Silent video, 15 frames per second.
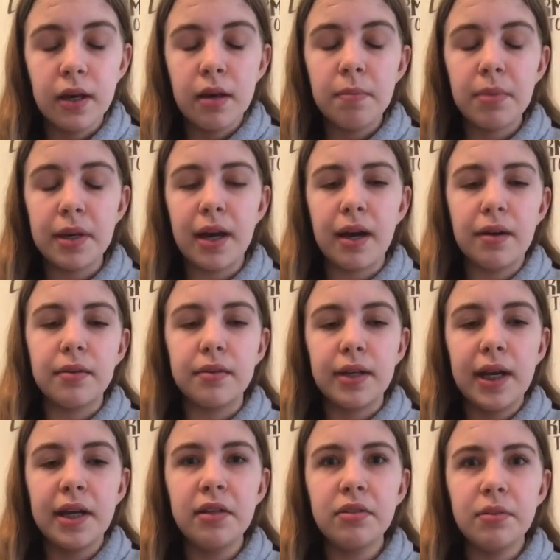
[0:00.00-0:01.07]
yeah,
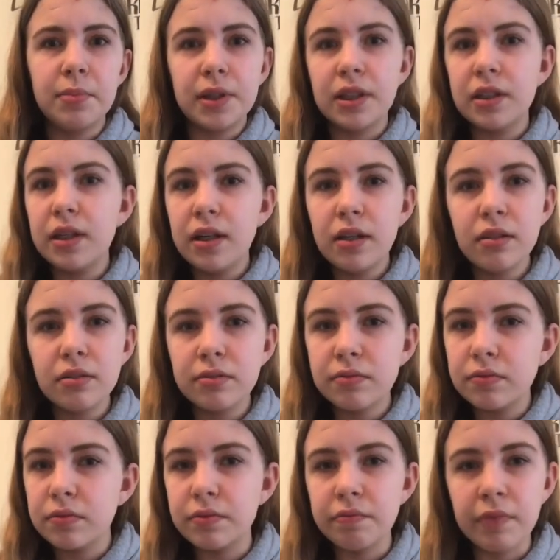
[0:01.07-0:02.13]
handleability,
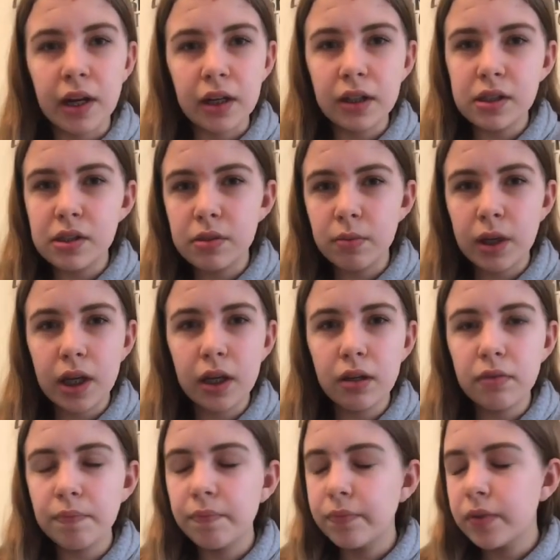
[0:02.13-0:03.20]
very sweet,
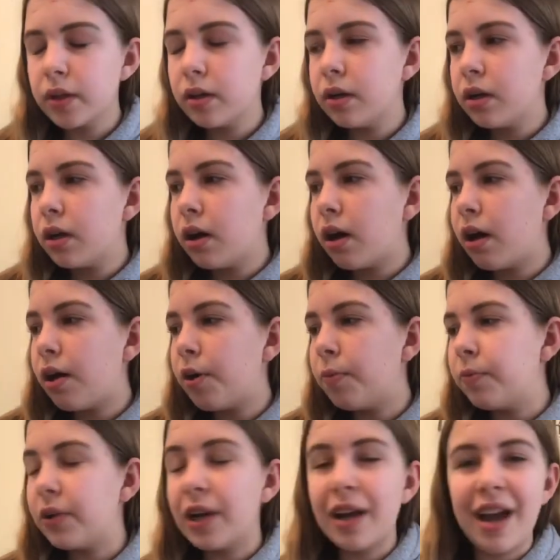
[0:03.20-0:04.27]

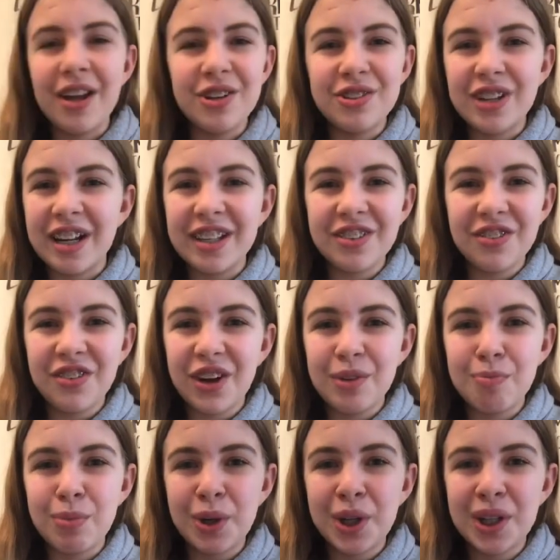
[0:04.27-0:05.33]
very energetic, fun
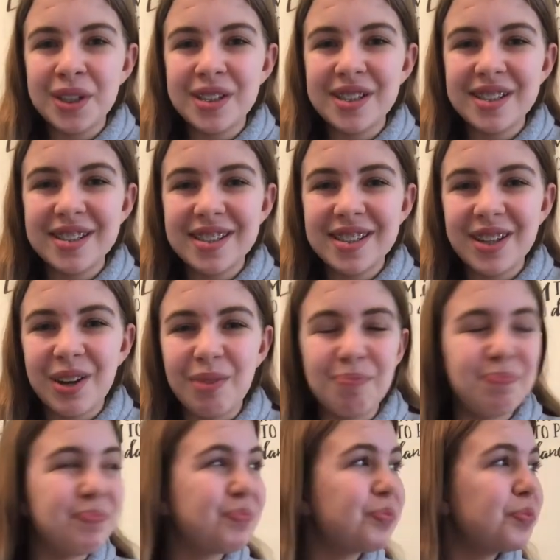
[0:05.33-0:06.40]
birds. So
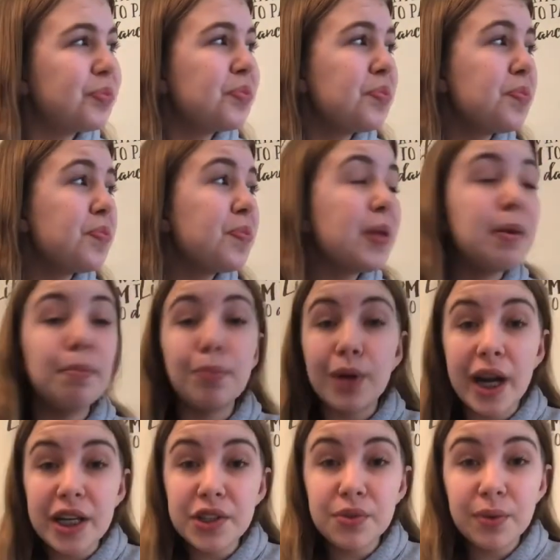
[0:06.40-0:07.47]

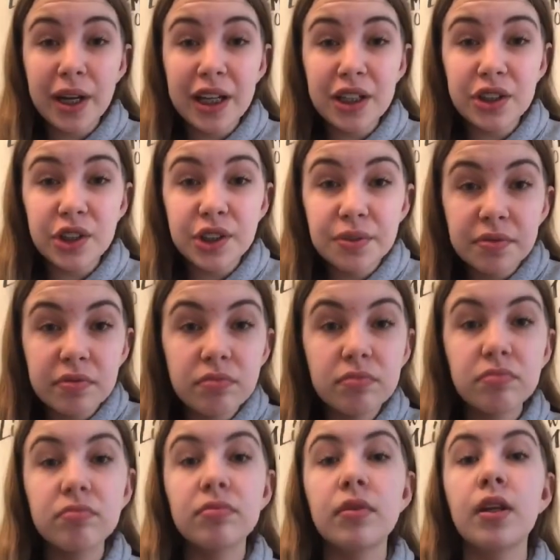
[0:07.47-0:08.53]
price range
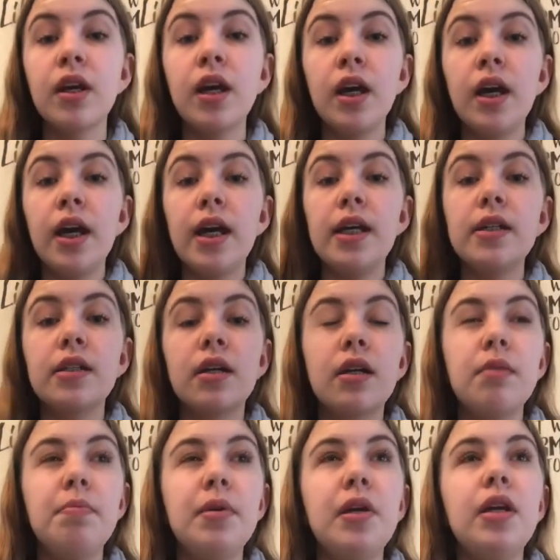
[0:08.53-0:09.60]
is gonna
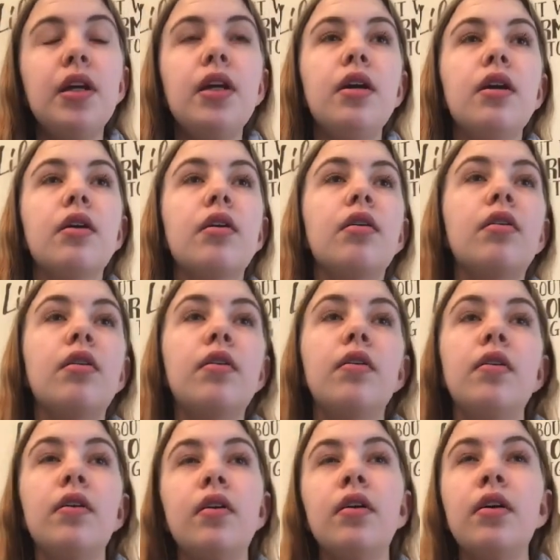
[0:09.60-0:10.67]
be,
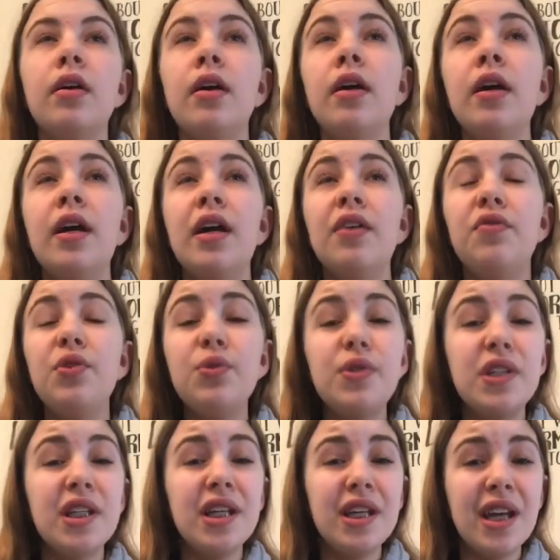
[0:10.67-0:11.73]
if you
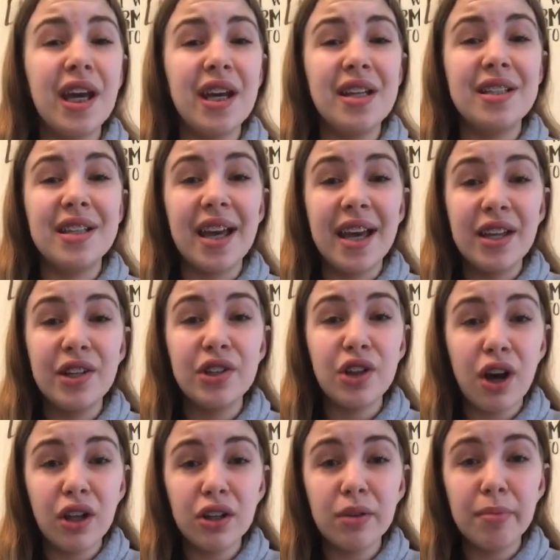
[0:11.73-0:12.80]
see a $10
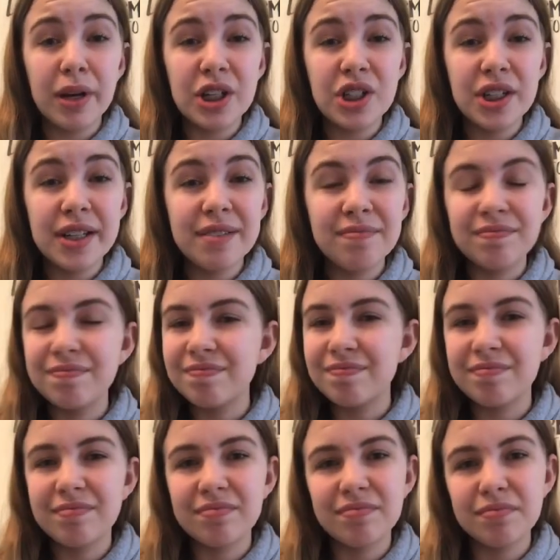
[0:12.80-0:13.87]
budgie,
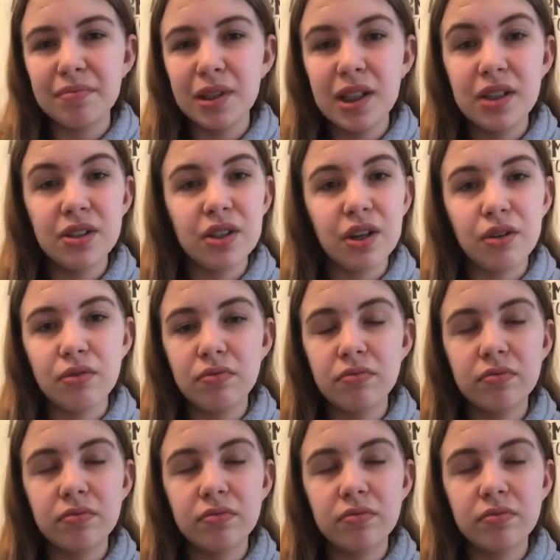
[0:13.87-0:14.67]
please don't.